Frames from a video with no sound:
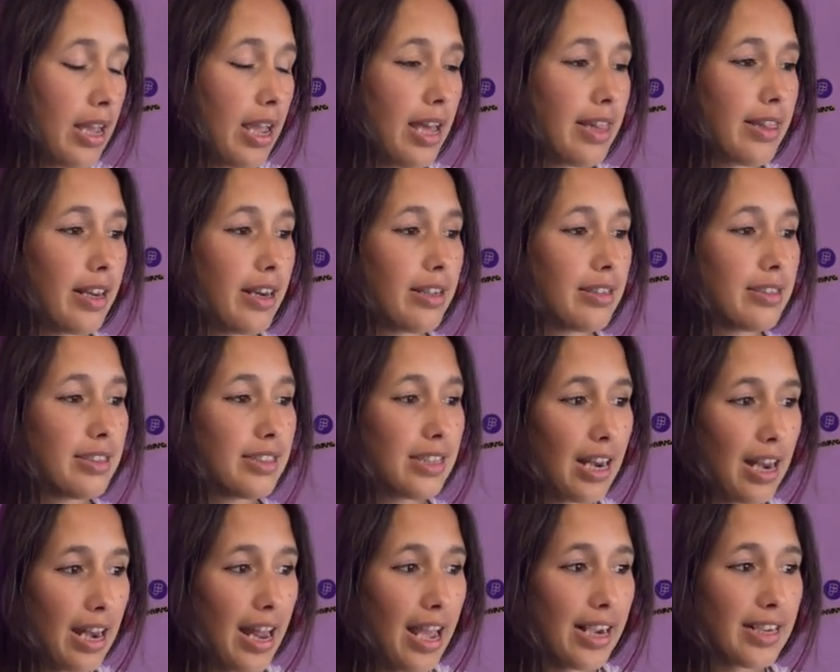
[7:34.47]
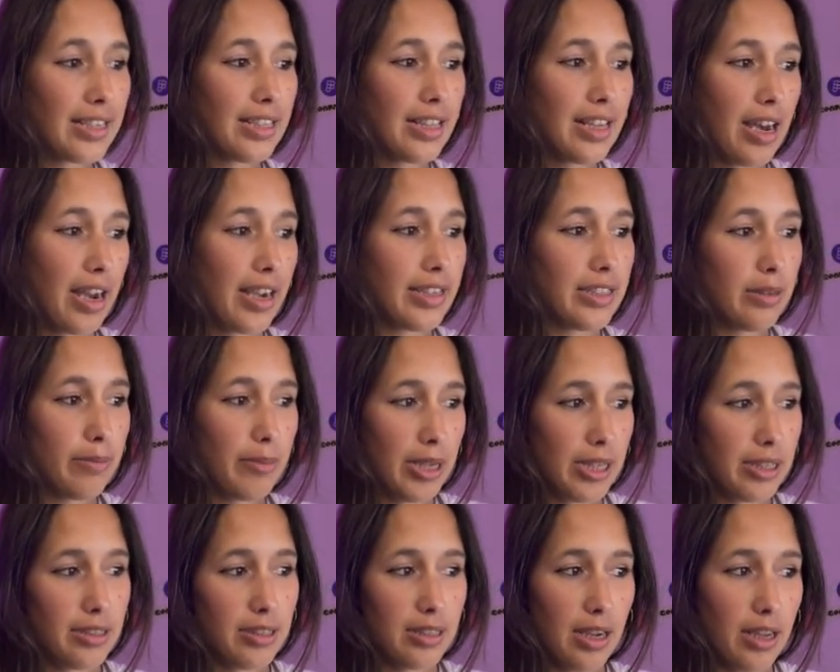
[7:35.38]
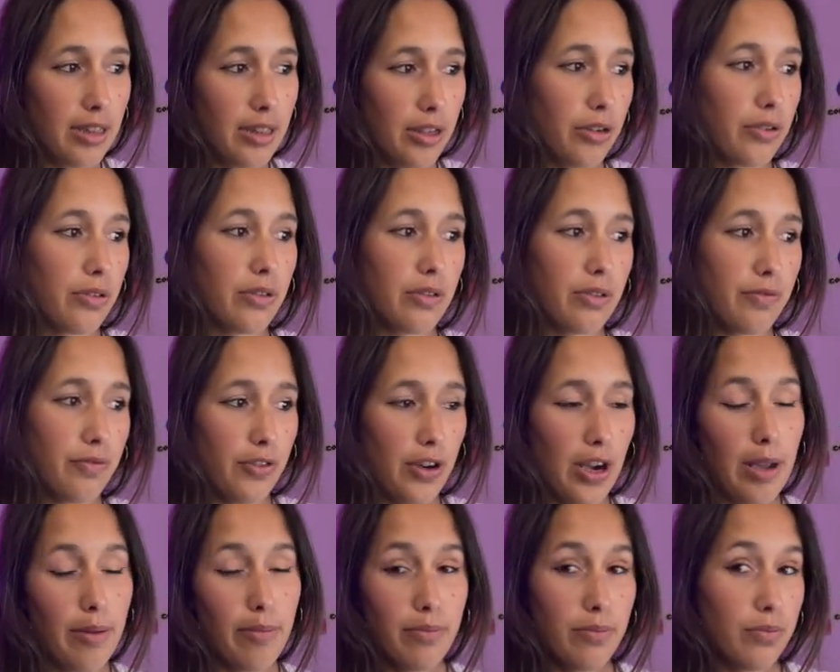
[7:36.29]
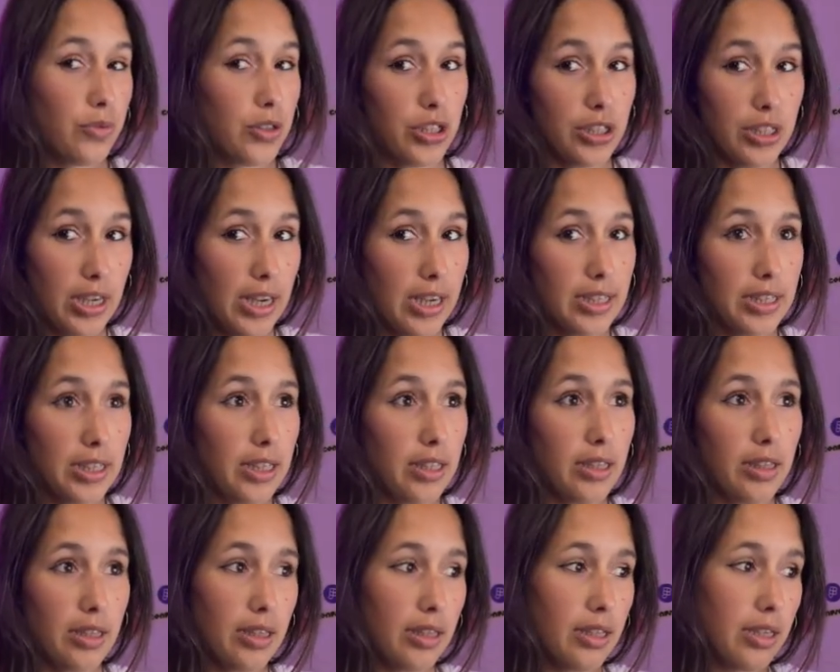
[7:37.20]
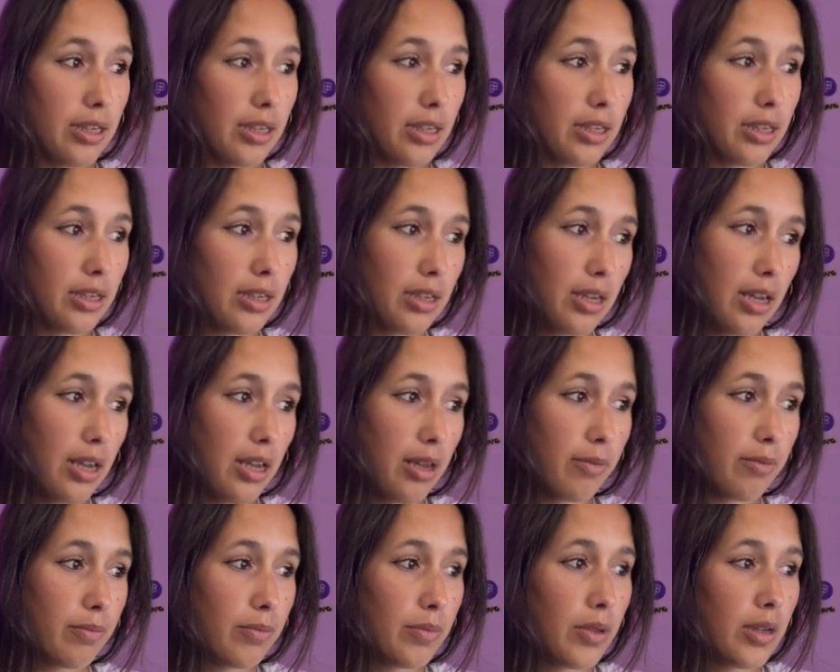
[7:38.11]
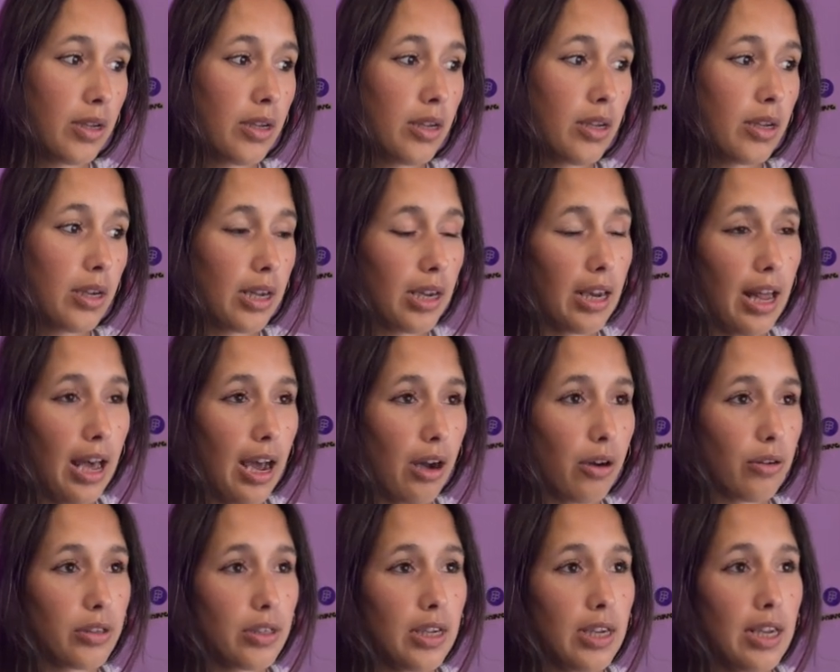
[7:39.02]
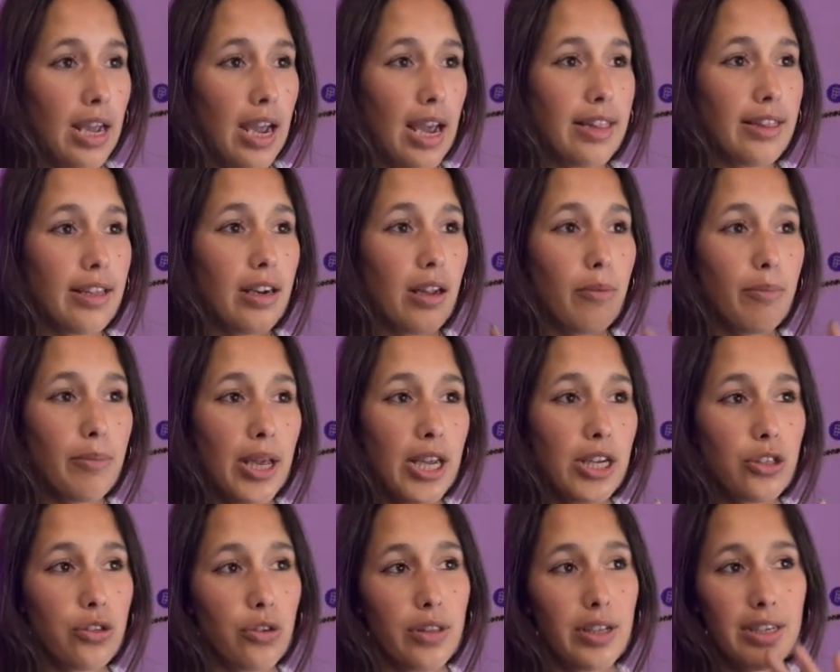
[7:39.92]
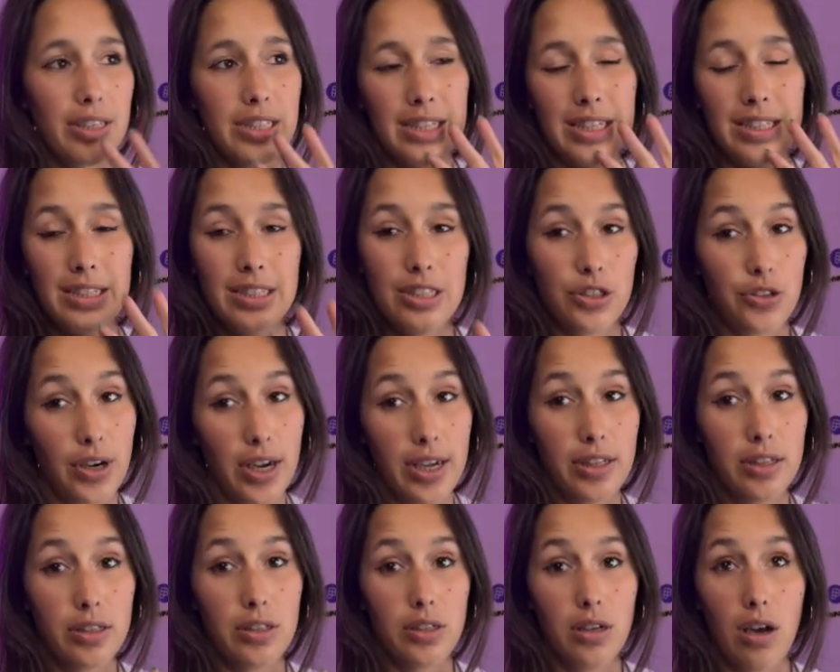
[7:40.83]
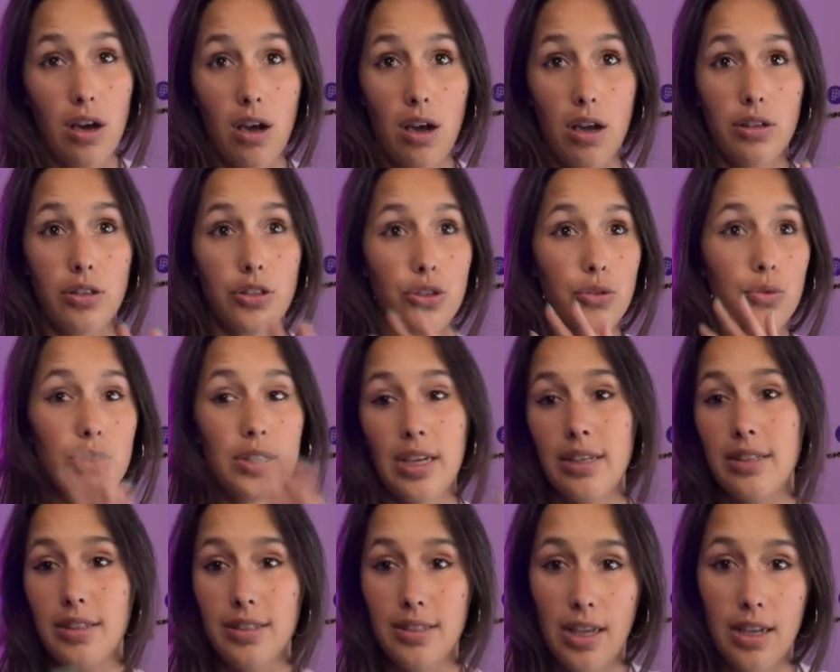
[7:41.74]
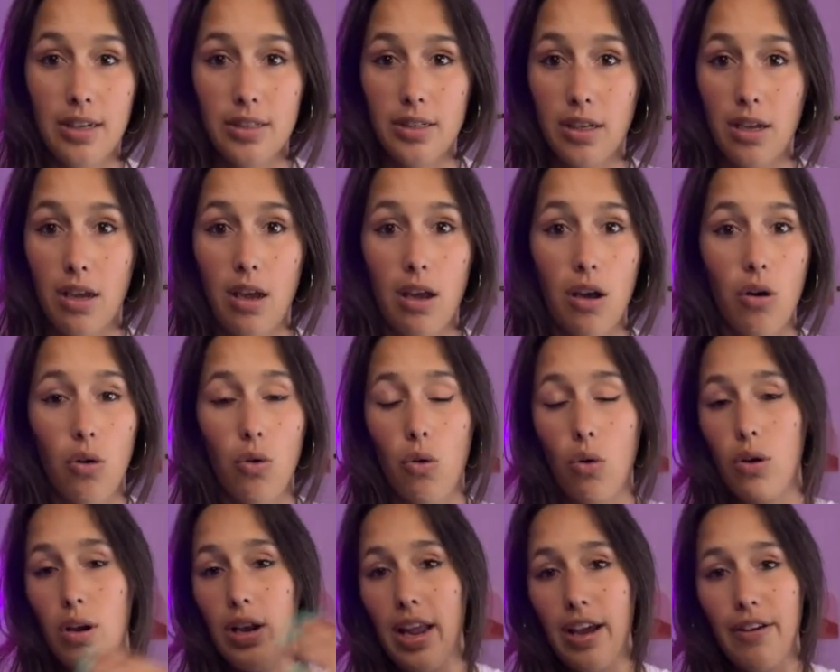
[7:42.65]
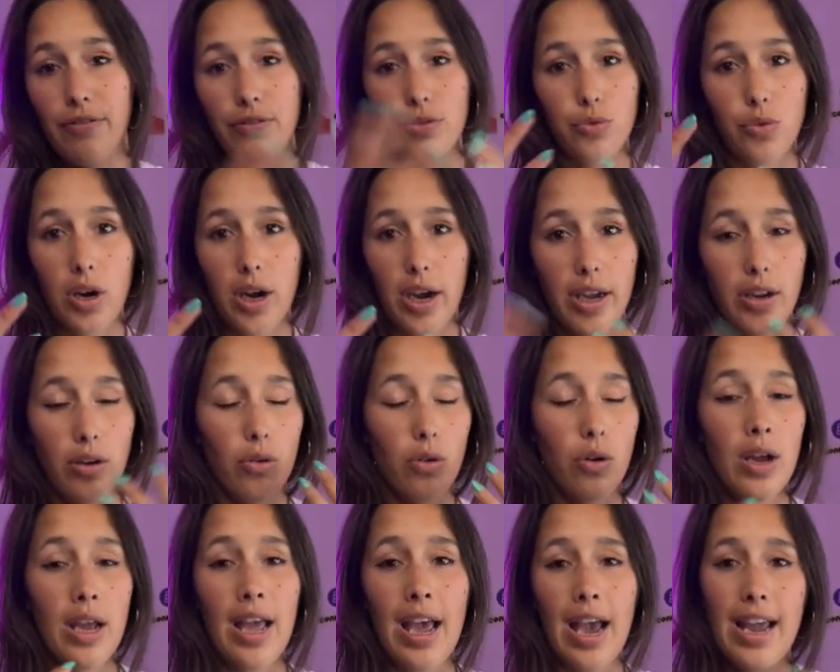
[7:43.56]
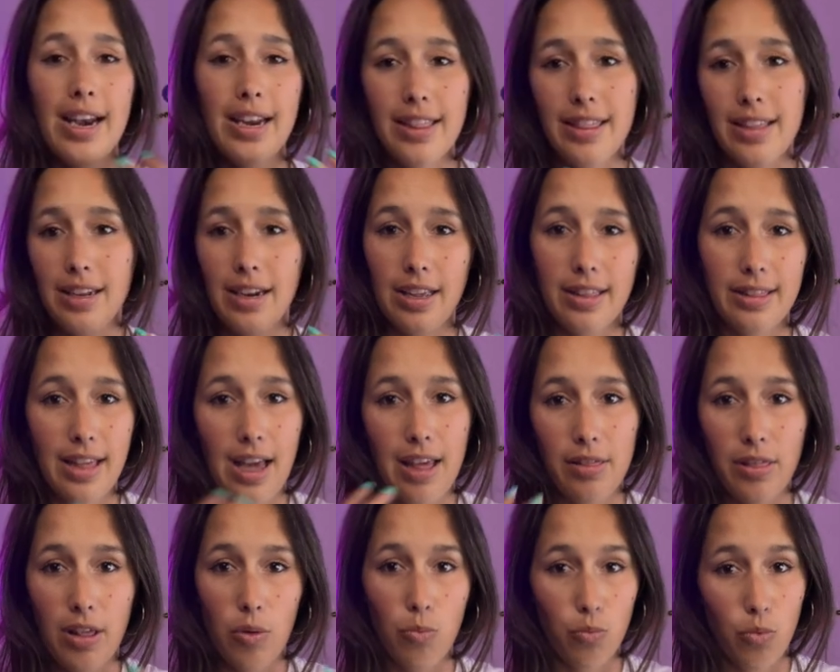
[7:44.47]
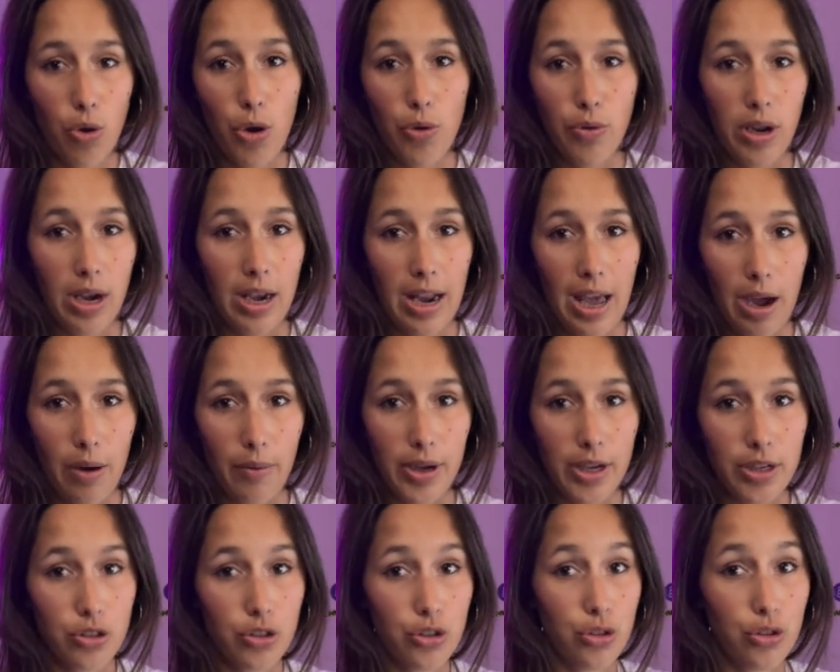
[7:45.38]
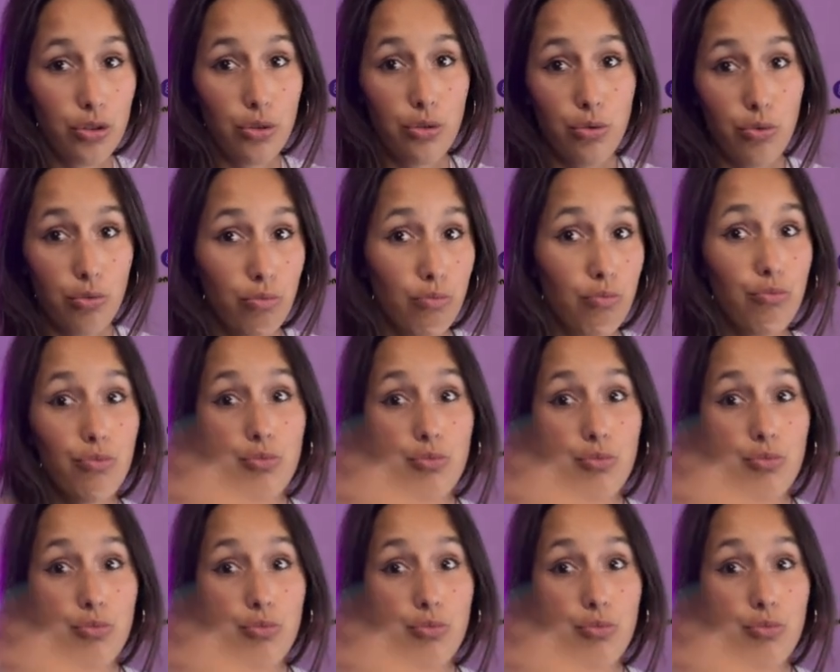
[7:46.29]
and then I'll select the item inside the frame, just selecting the um, cloud, and then I'll make sure that its constraints are to center center or left right or anything like that that won't allow it to